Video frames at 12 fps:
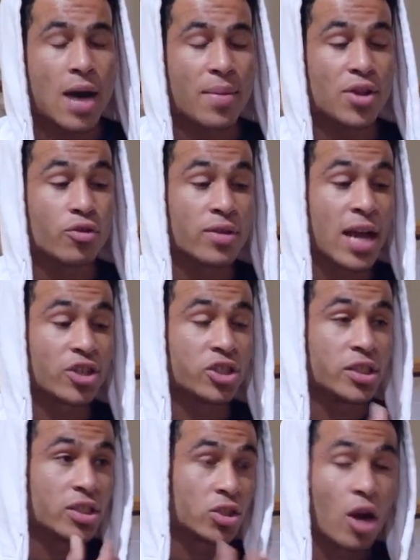and you can
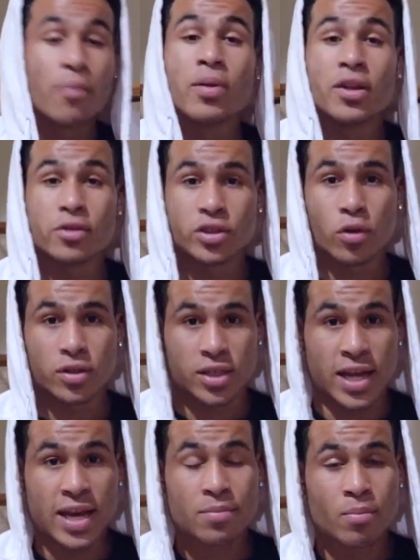actually start building your store
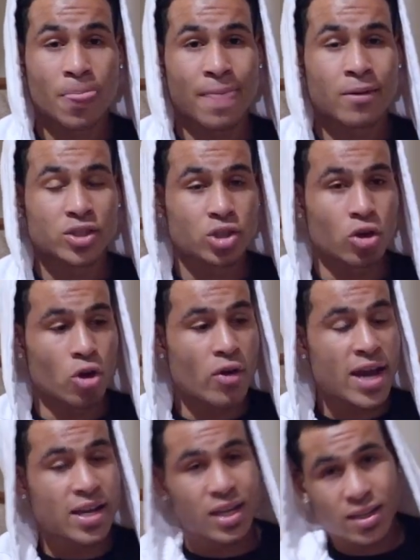today. So go
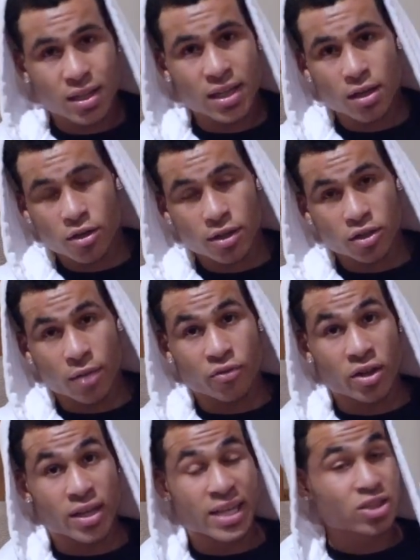ahead, click the link in the
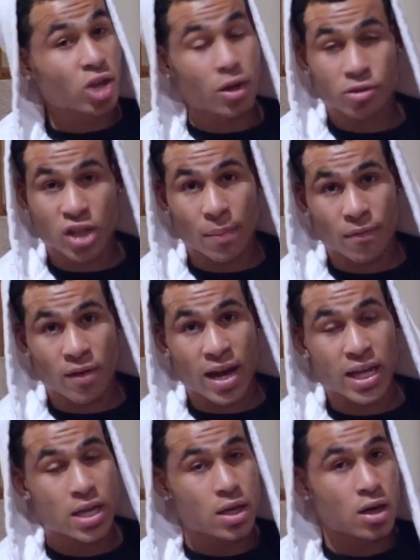description, get started with Shopify,
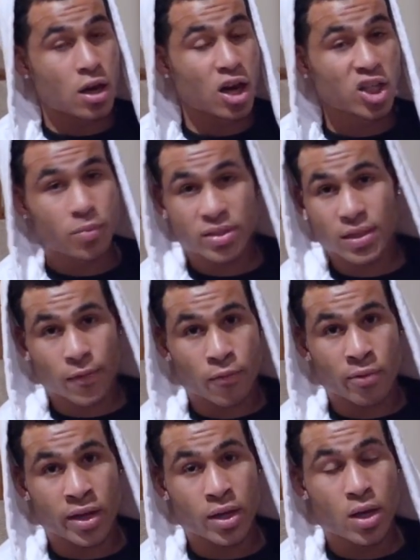100%
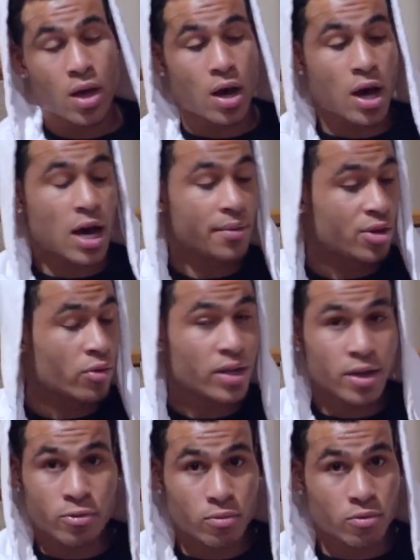free. You don't need
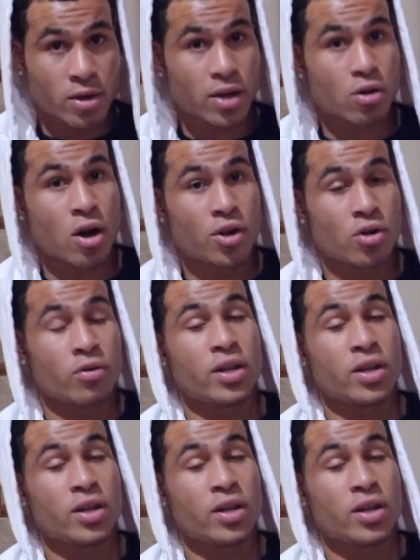a credit card, you don't